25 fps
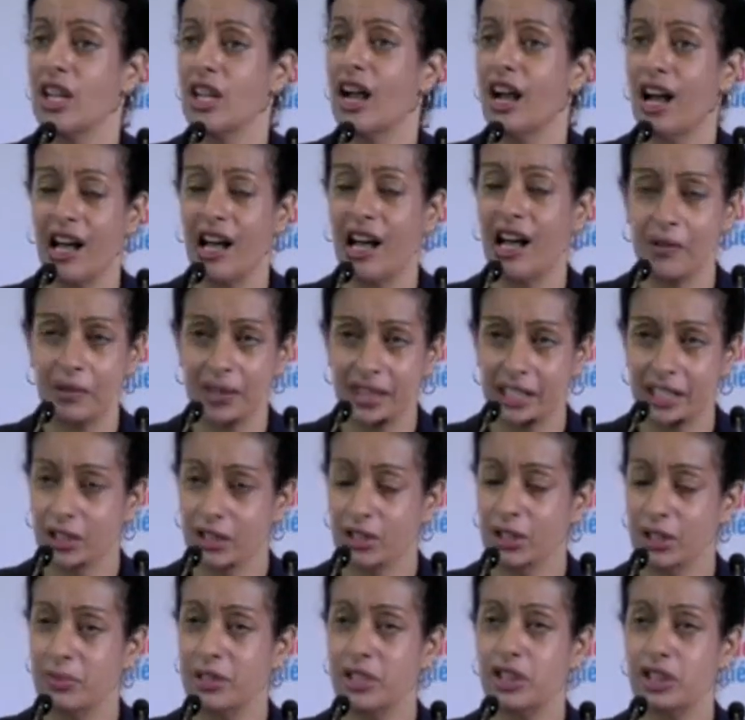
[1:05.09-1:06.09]
How are they going
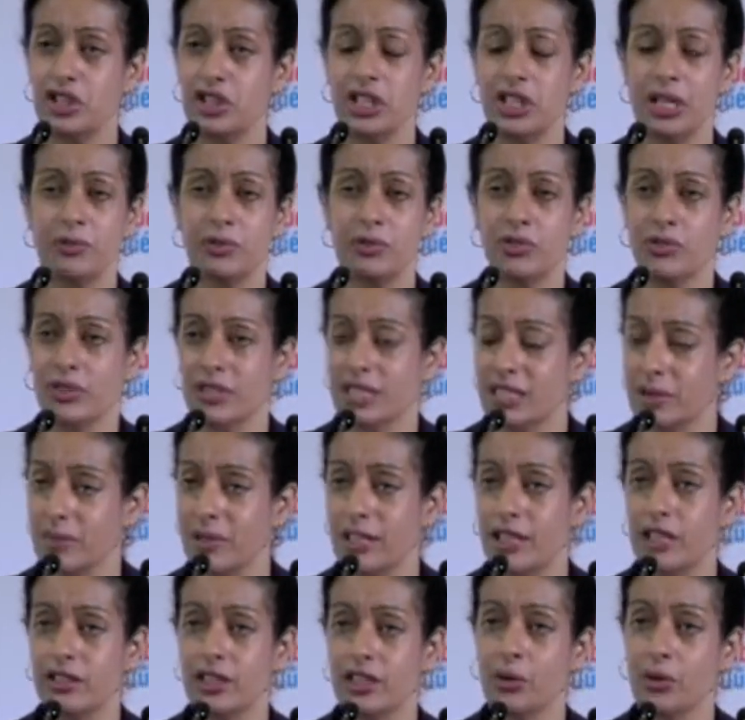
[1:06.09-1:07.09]
to be shipped,
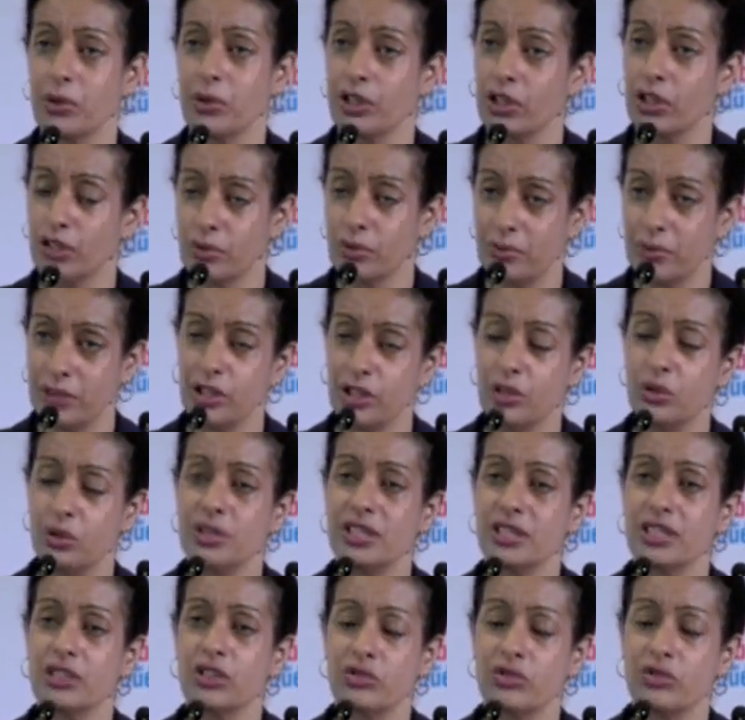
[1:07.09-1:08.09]
transmitted? Are we going to be
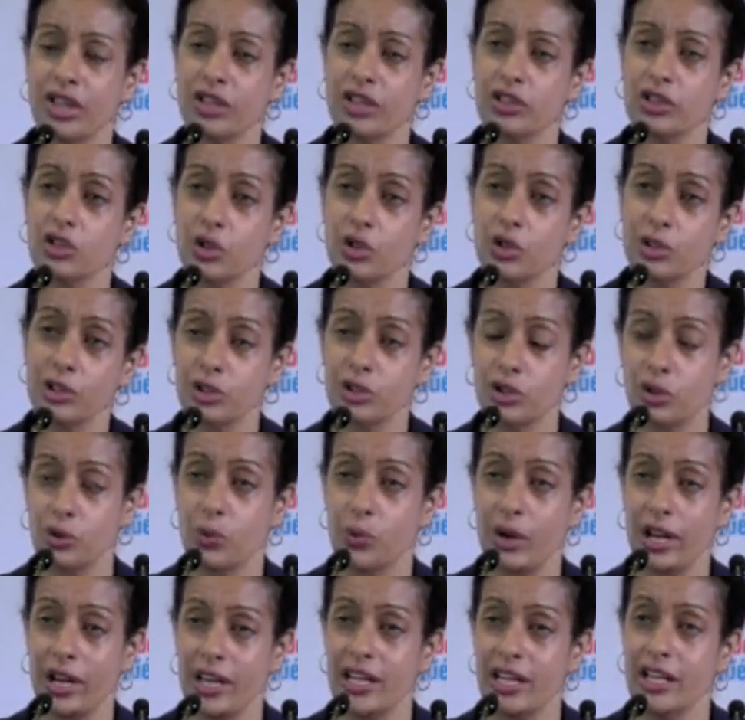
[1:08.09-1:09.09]
using drugstores the
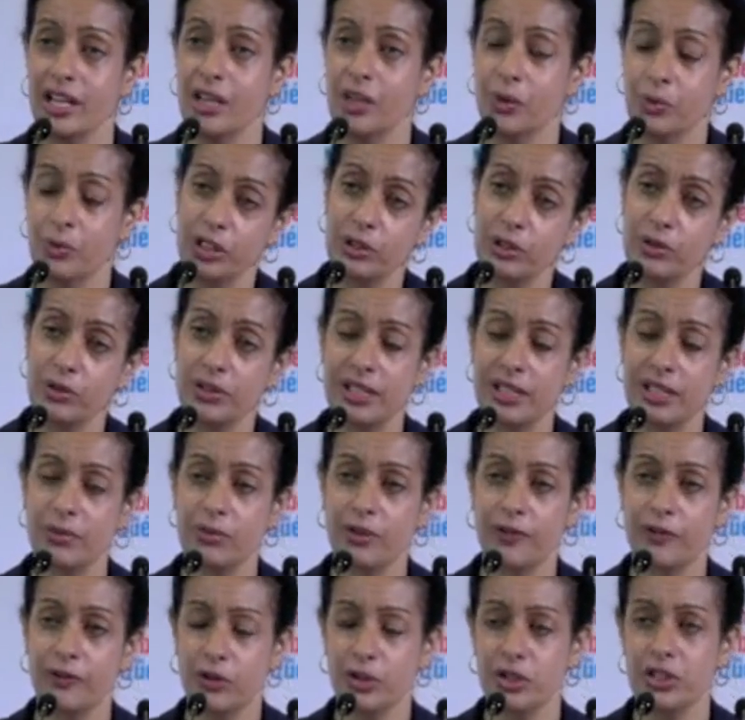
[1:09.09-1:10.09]
way we use them the
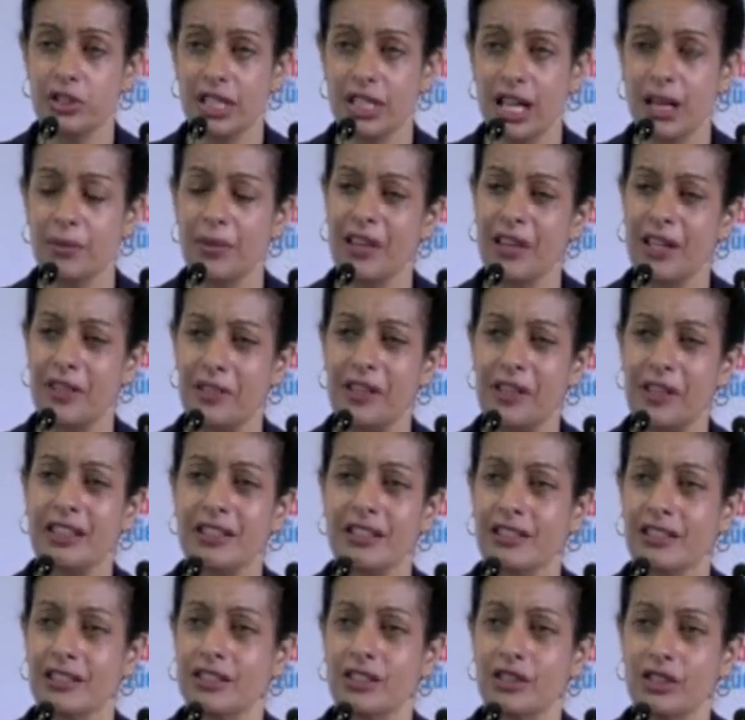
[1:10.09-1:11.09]
first time? I
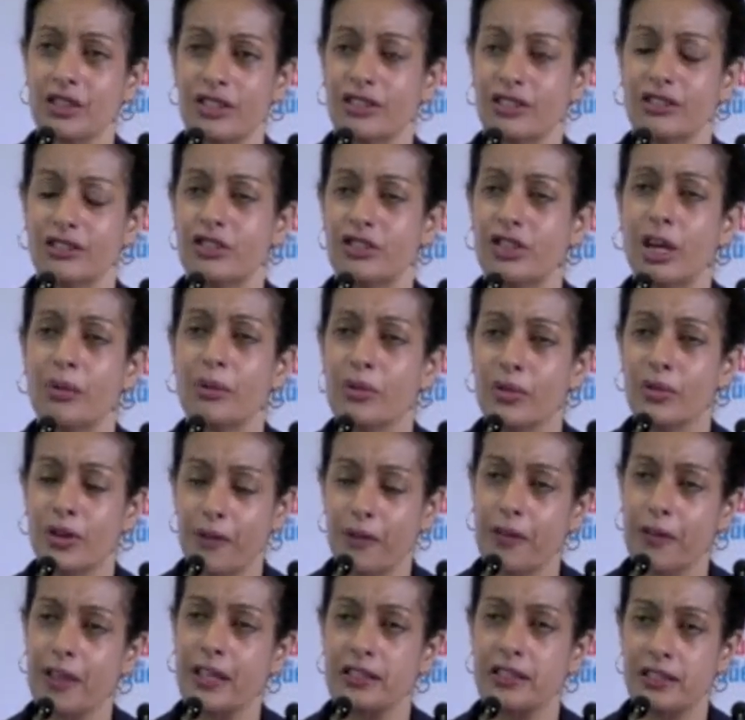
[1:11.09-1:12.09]
think a number of
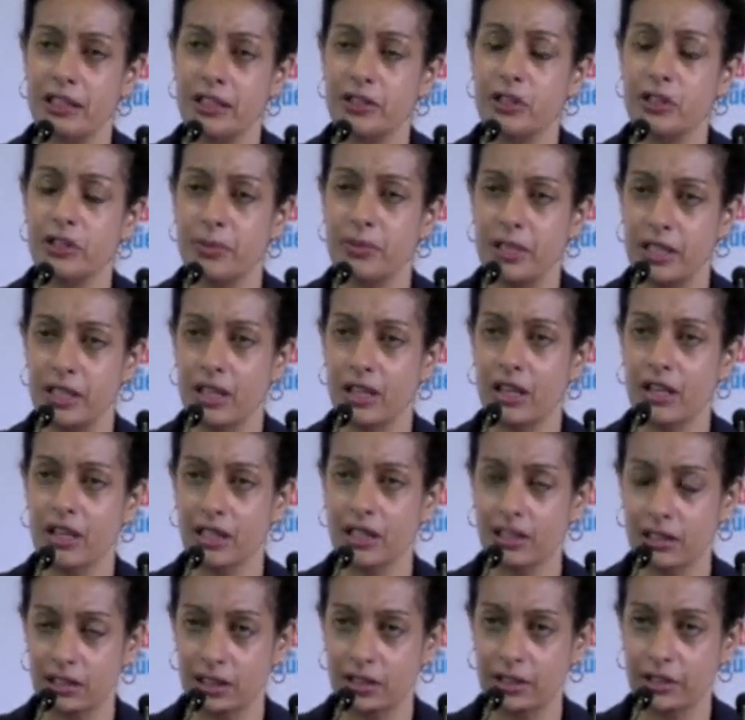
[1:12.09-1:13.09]
things need to be
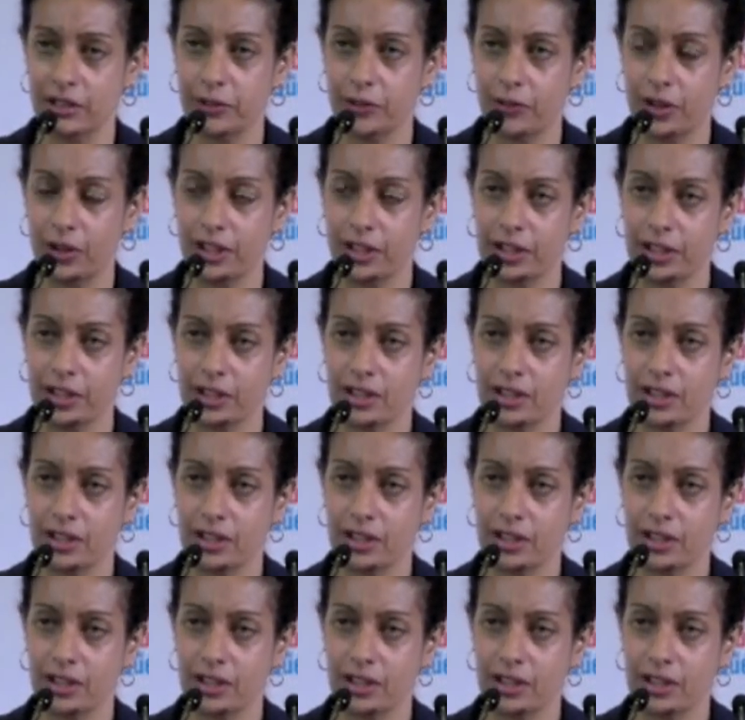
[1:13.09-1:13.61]
clarified.